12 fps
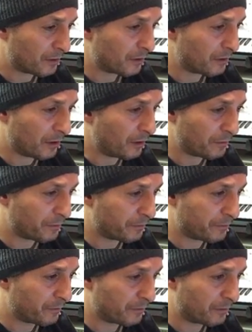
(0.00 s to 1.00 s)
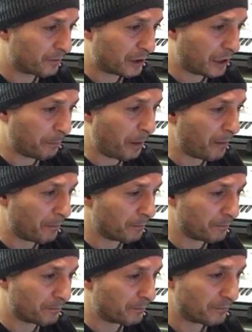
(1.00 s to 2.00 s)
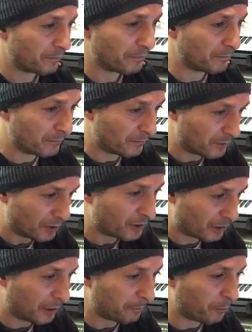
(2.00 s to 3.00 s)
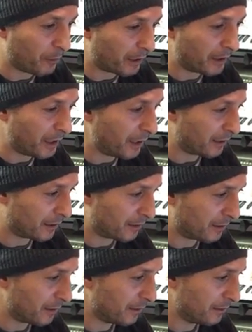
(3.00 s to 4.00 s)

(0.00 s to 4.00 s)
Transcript: sort of keep up, just keep what it is.